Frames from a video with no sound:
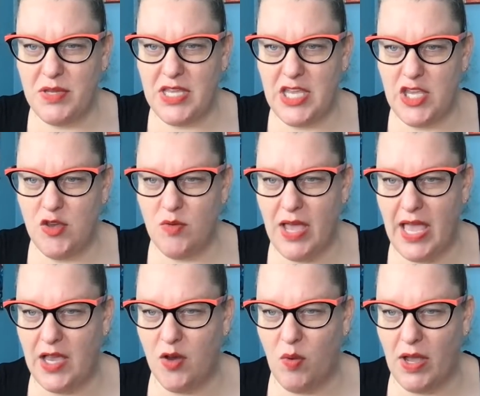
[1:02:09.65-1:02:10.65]

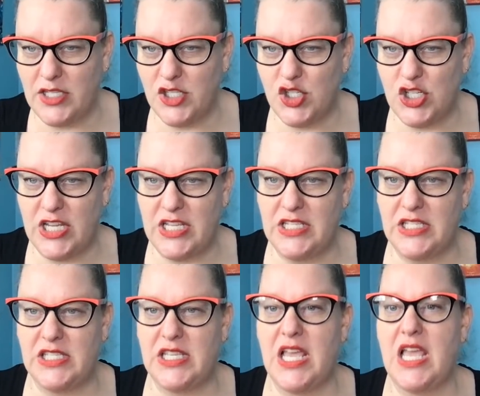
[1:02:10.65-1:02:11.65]
PUA
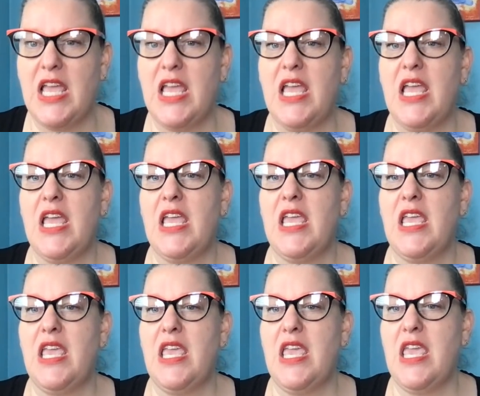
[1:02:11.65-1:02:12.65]
questions
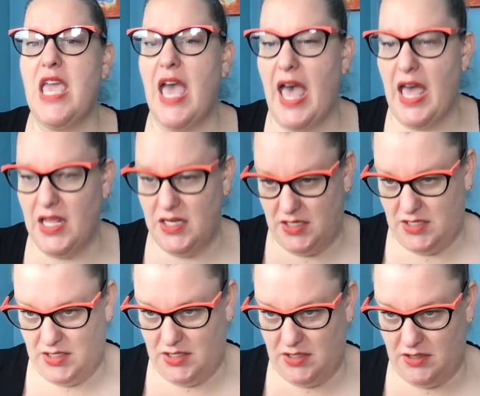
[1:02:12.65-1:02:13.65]

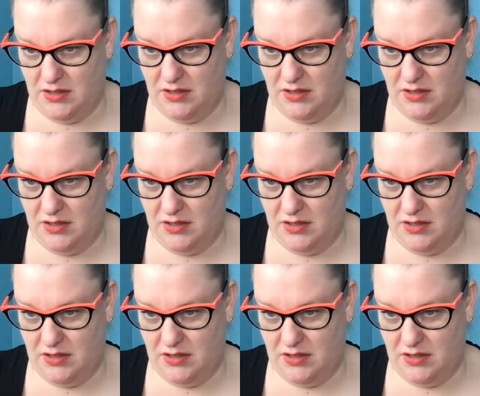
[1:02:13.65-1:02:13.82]
yet.